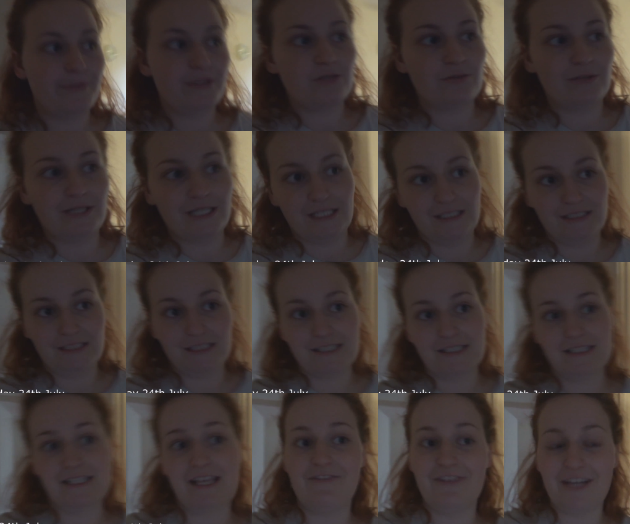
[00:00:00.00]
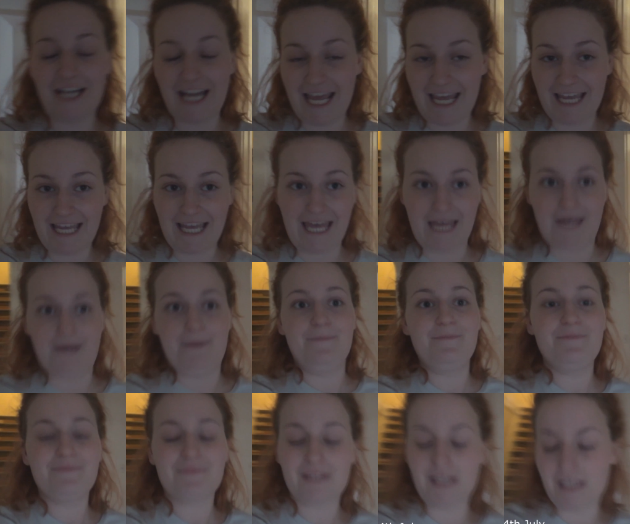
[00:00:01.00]
between 7
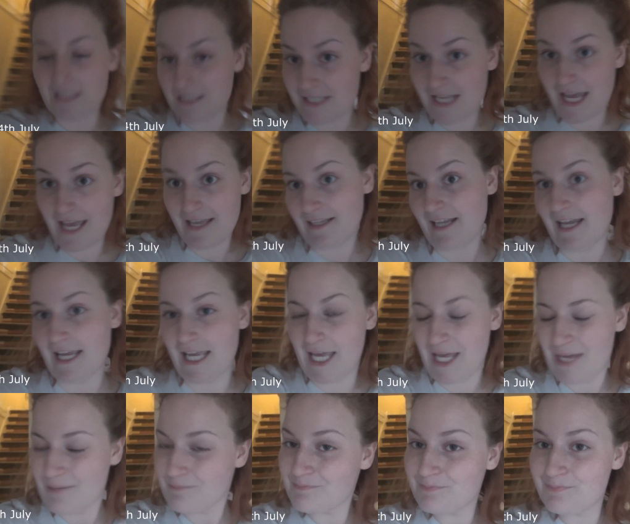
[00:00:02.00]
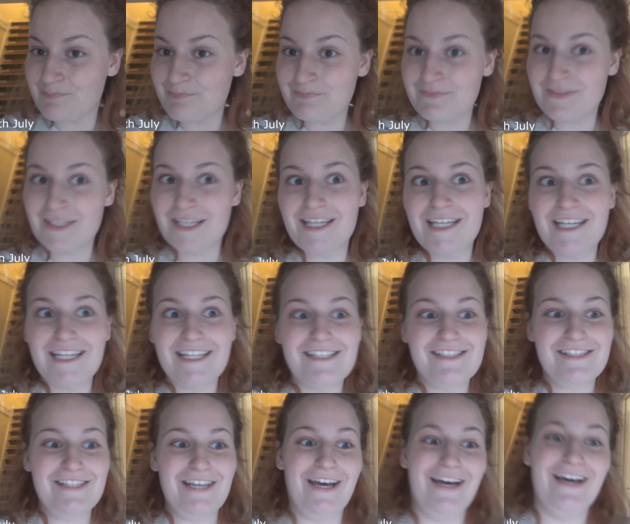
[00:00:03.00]
AM and 10 AM.
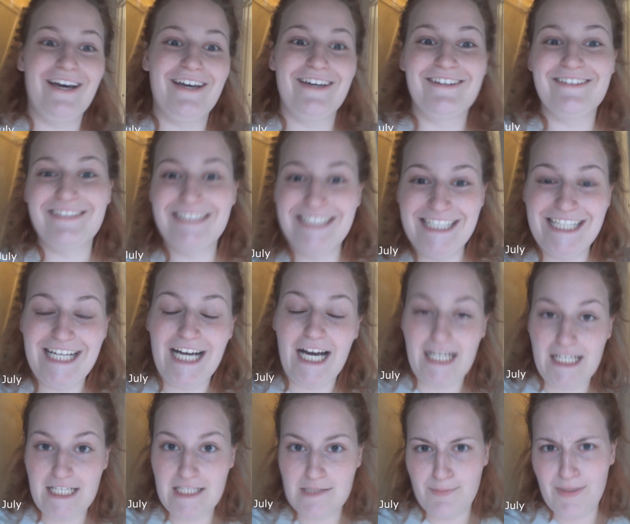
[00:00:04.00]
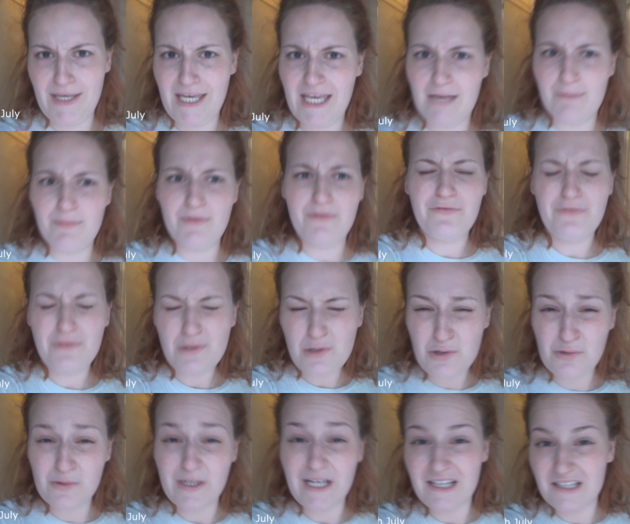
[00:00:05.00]
So I need to be here
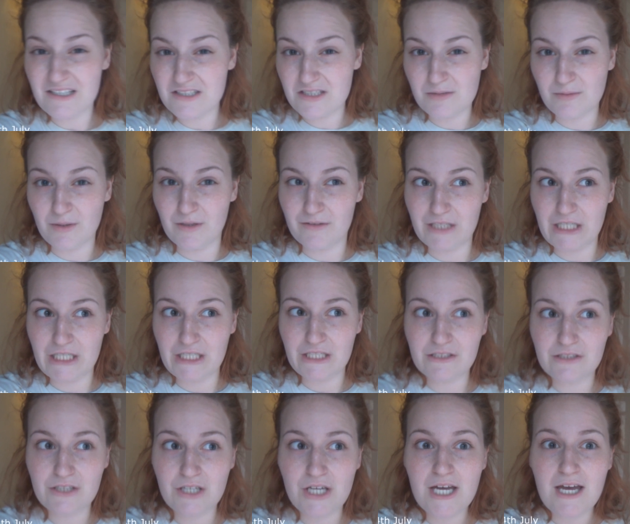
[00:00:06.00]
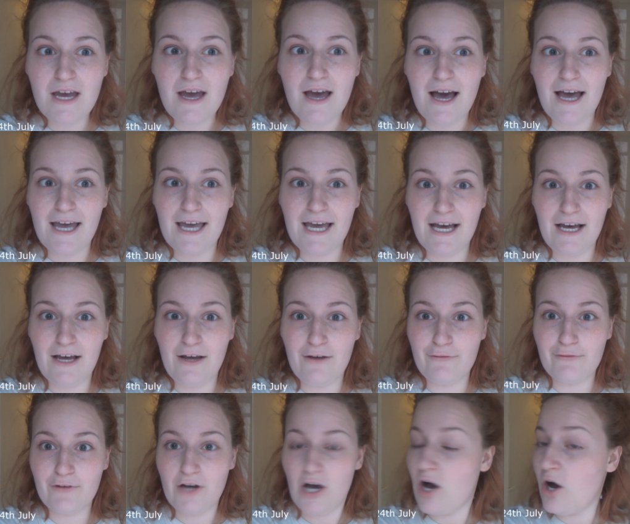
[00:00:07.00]
before work tomorrow. I
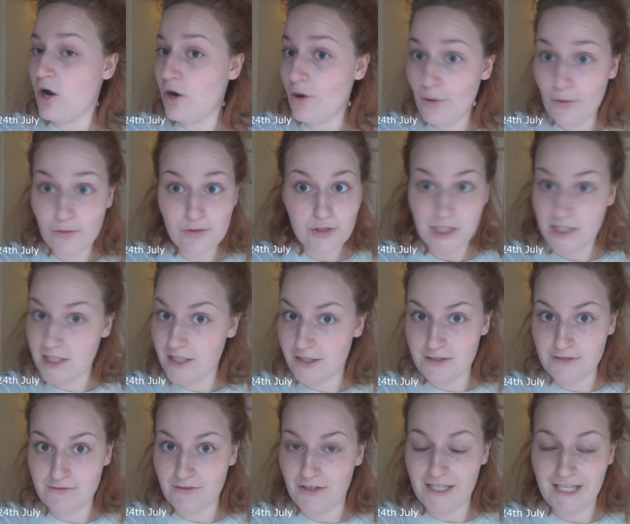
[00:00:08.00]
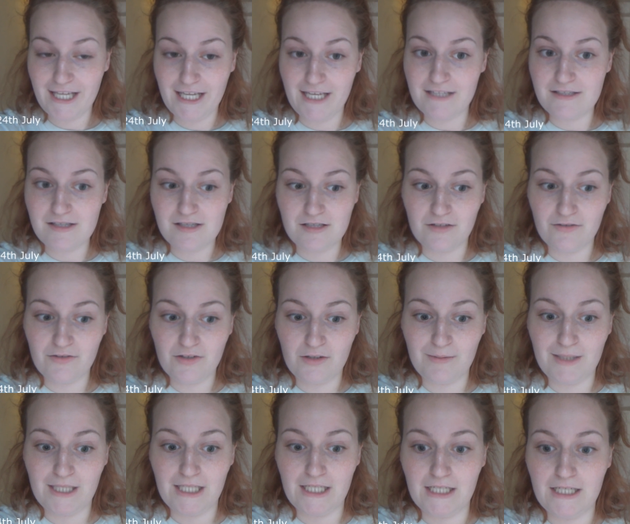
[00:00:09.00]
have a whole shitload of IKEA stuff
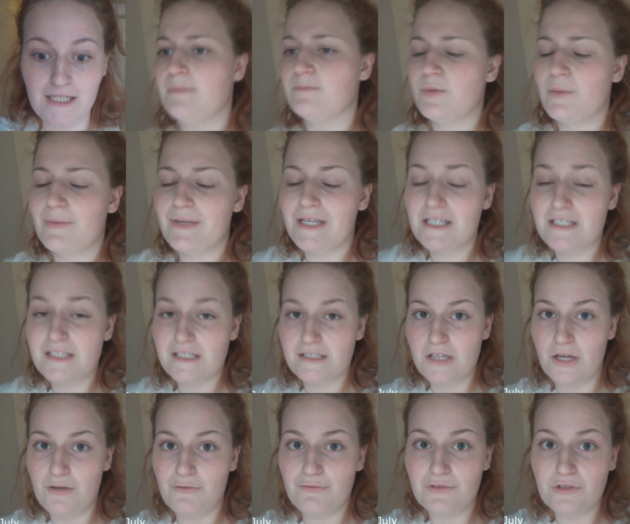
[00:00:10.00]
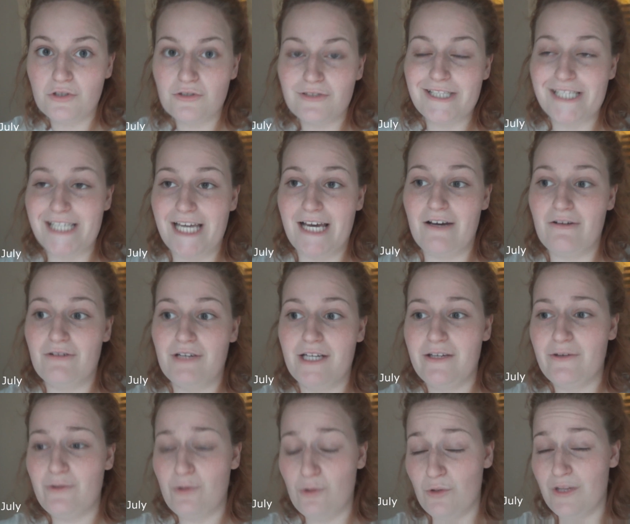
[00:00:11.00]
coming, but because there's no flooring down,
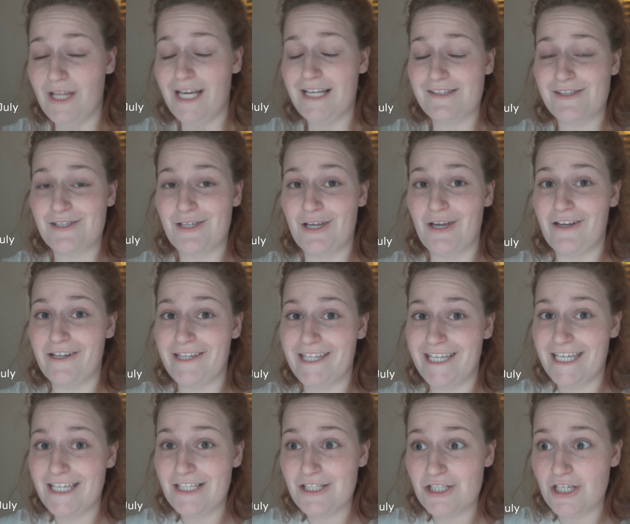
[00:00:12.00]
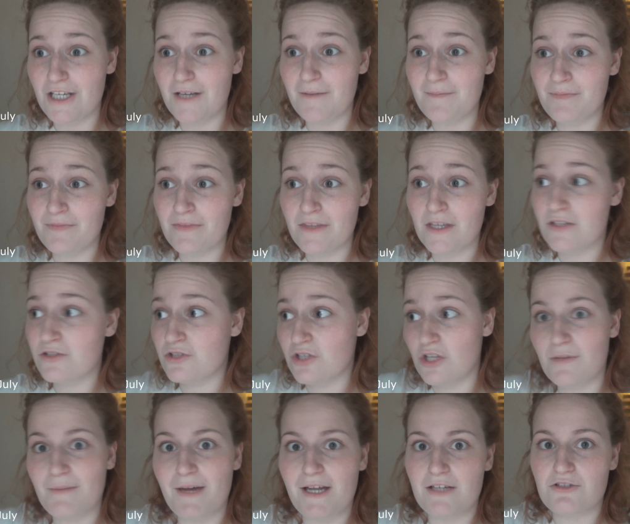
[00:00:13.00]
it all has to go in the kitchen.
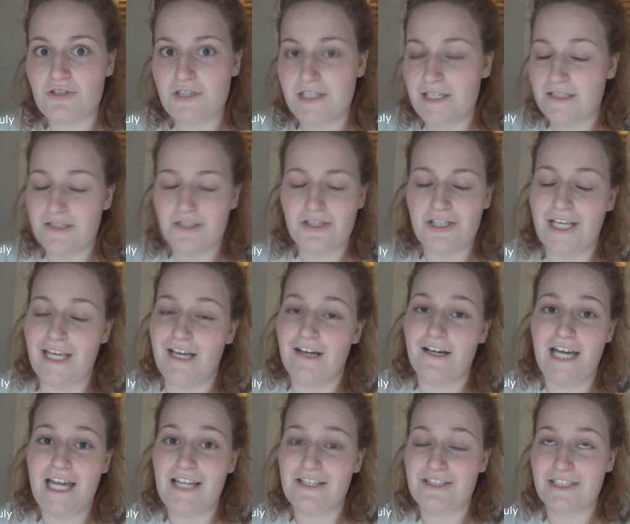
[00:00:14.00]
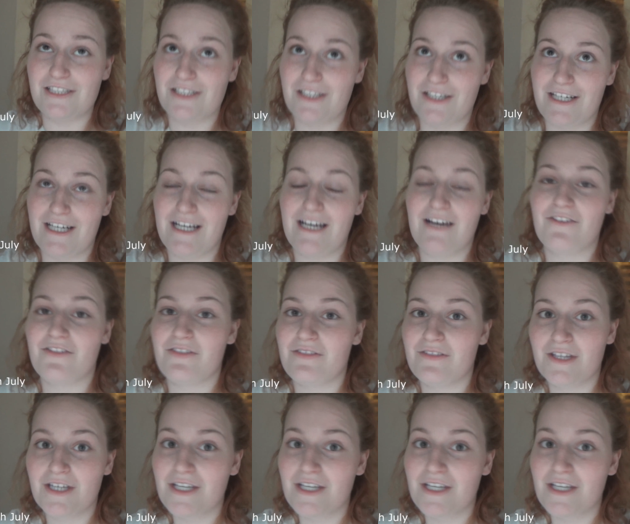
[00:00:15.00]
2 mattresses, shit, I actually don't know